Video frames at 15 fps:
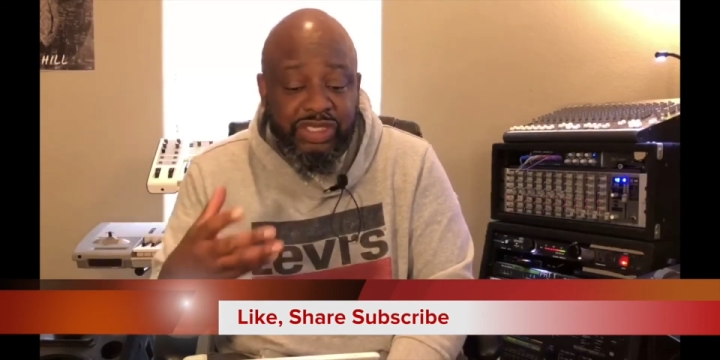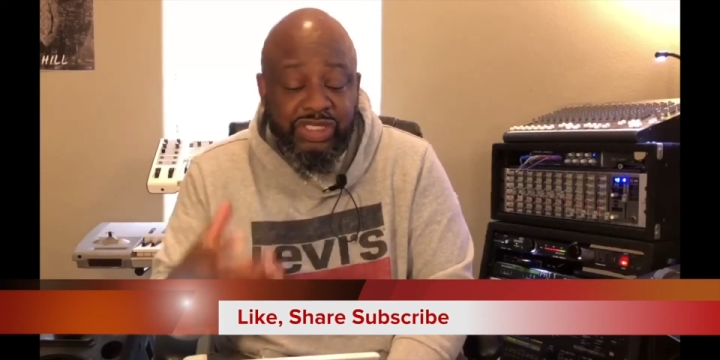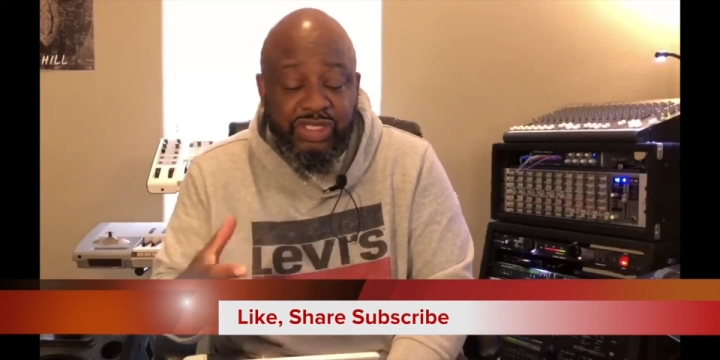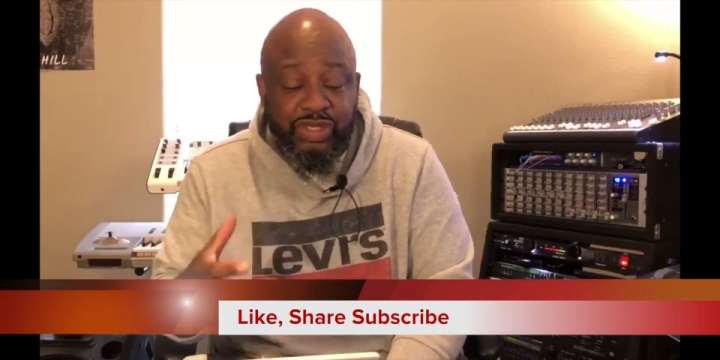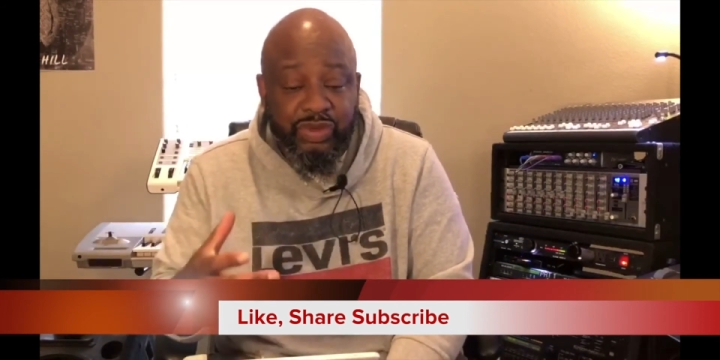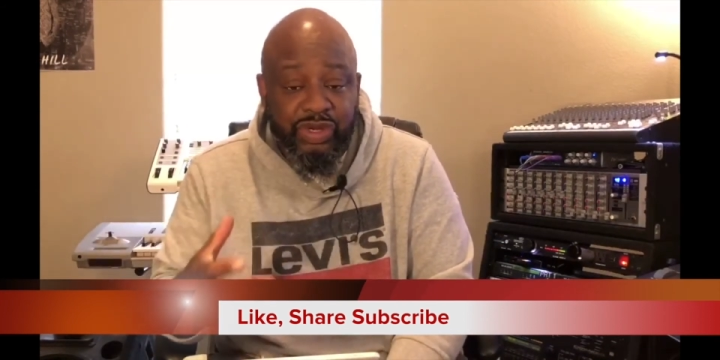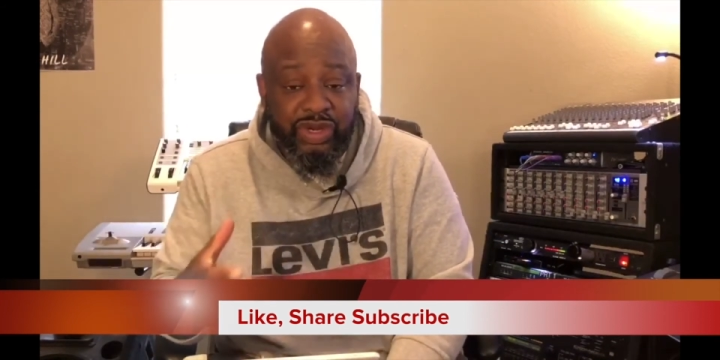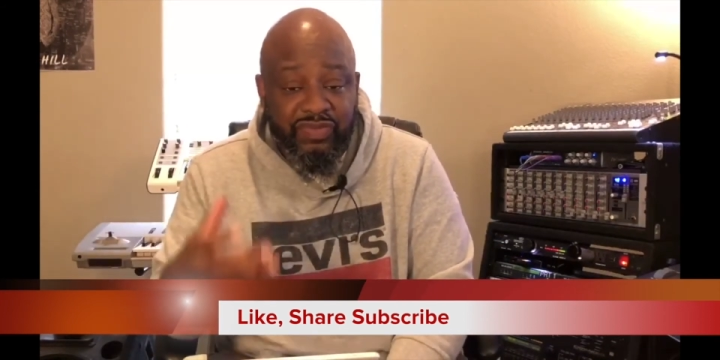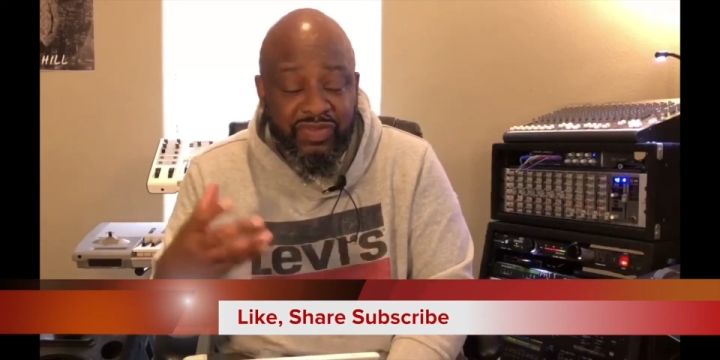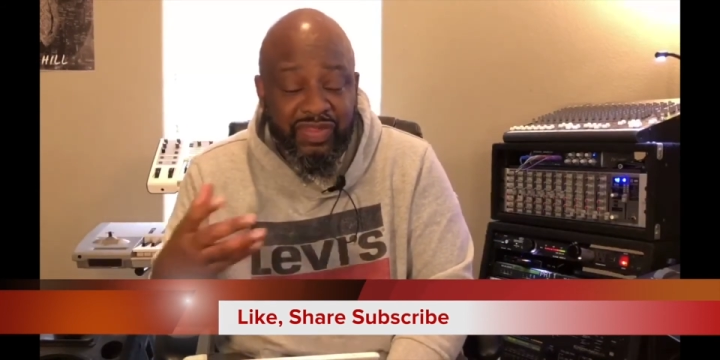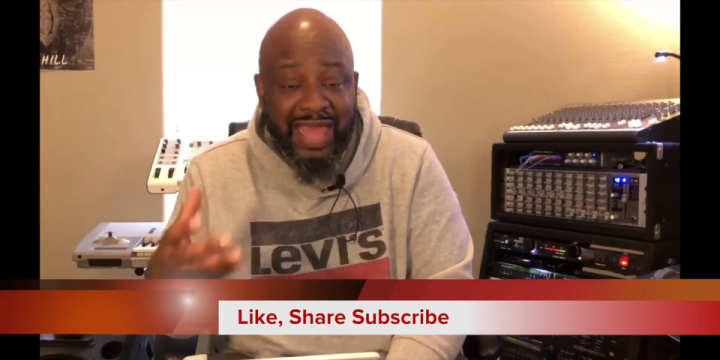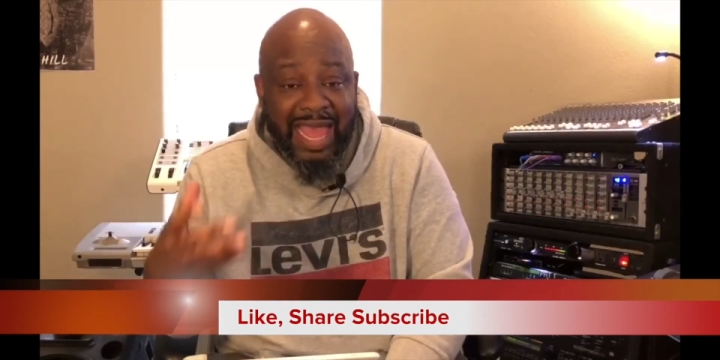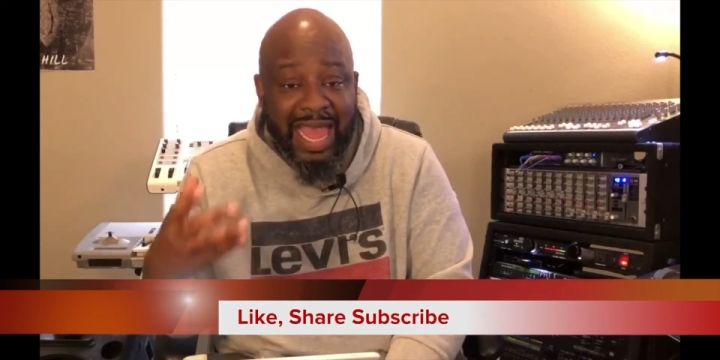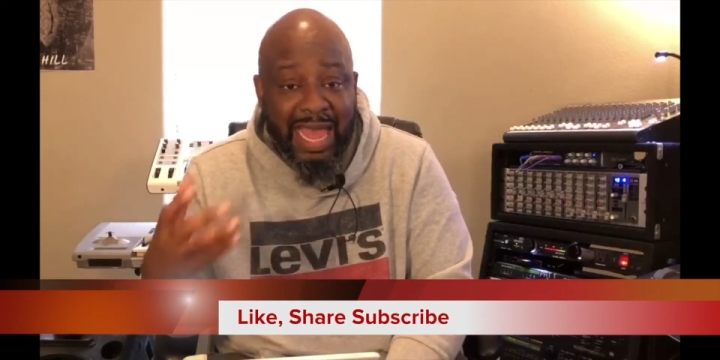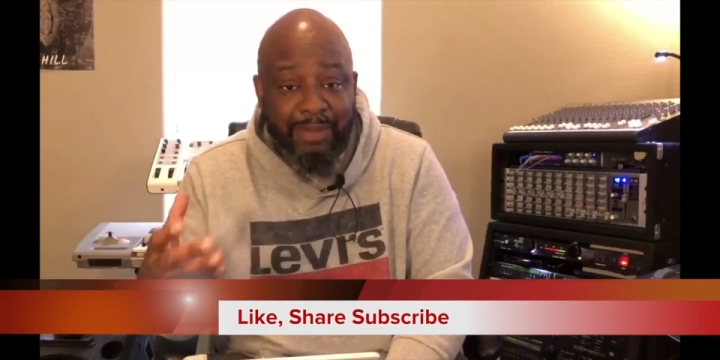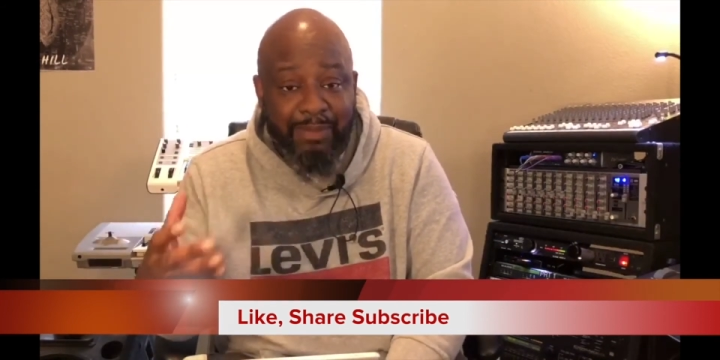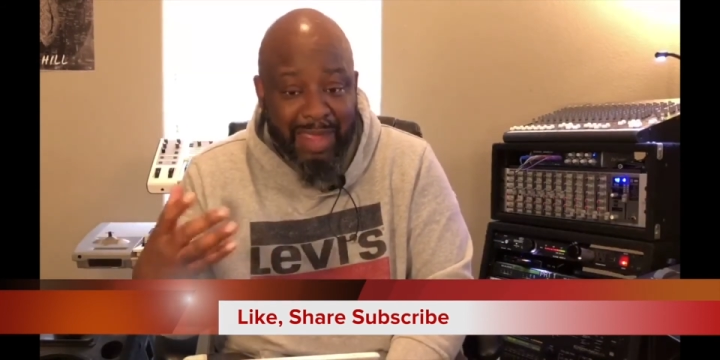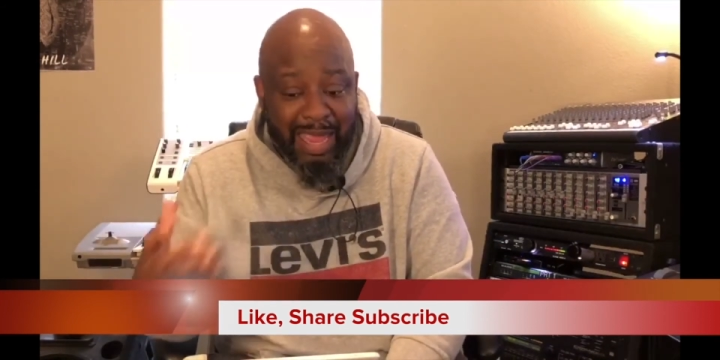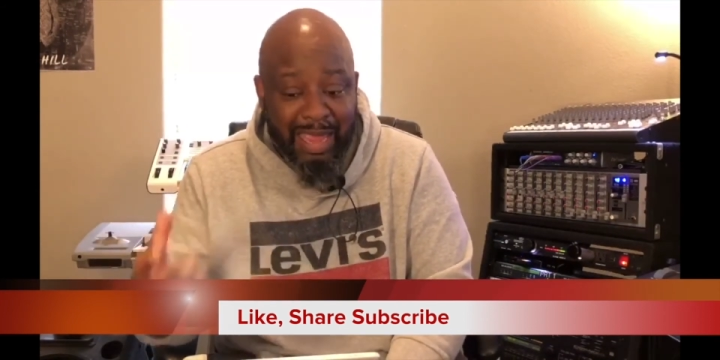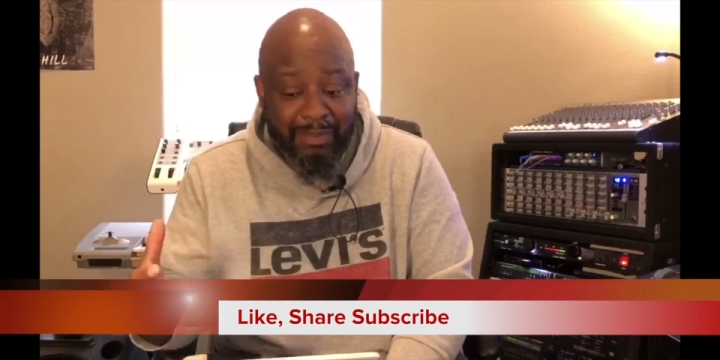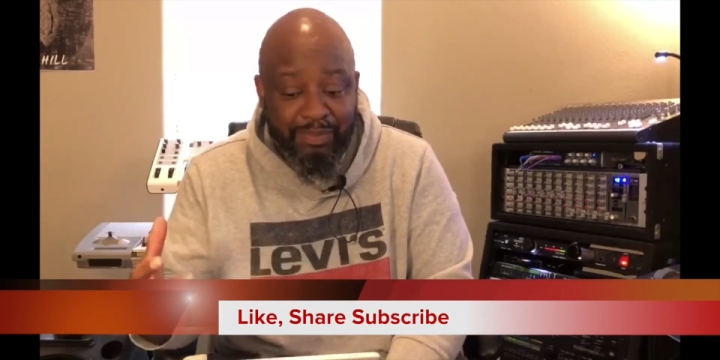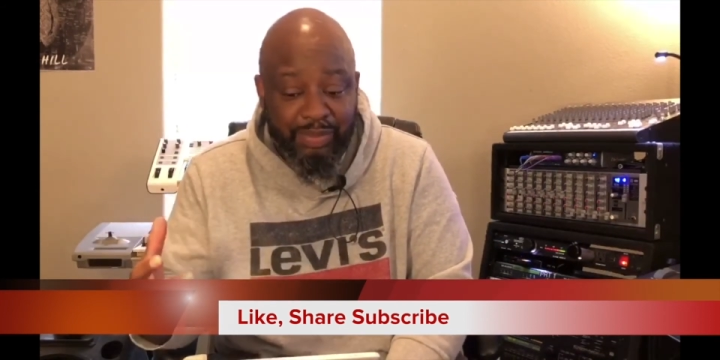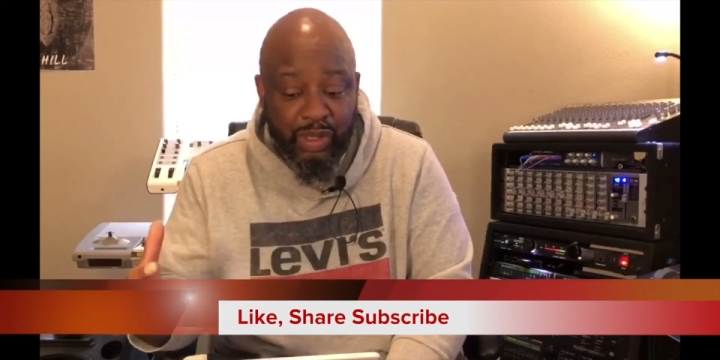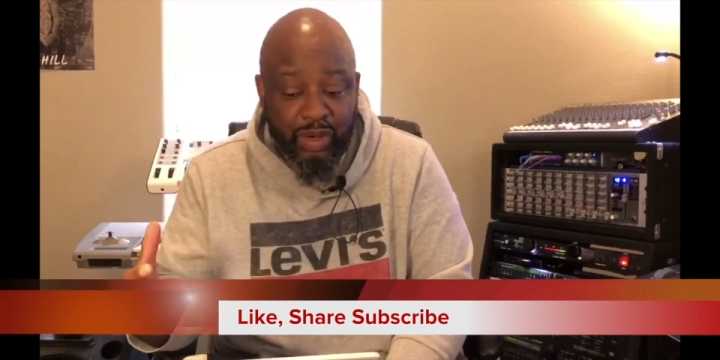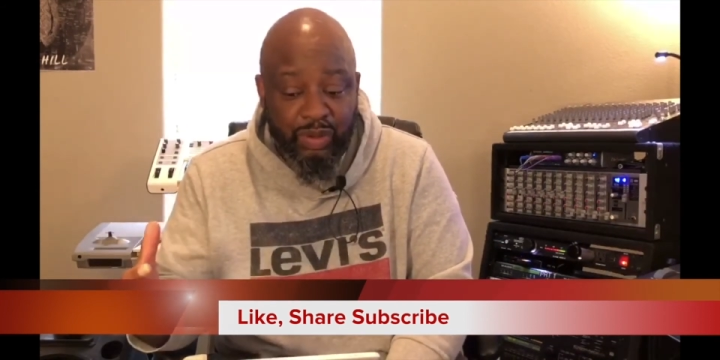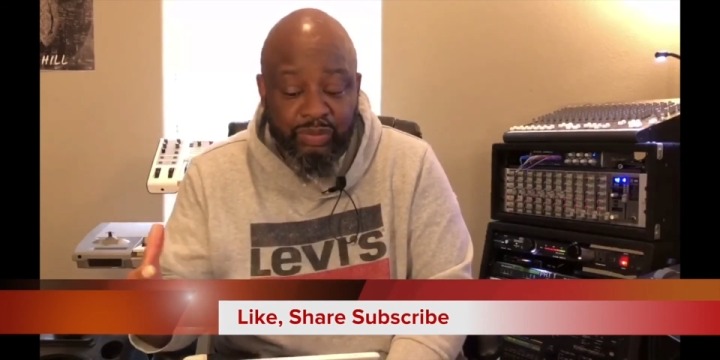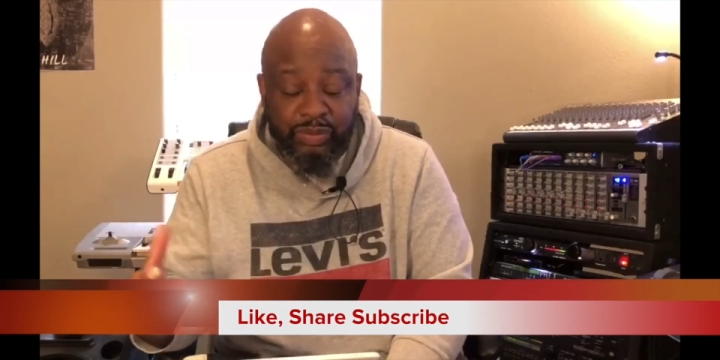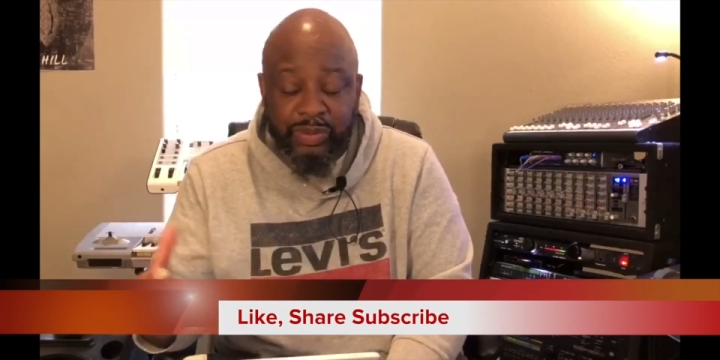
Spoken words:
Studio for the iPad Pro.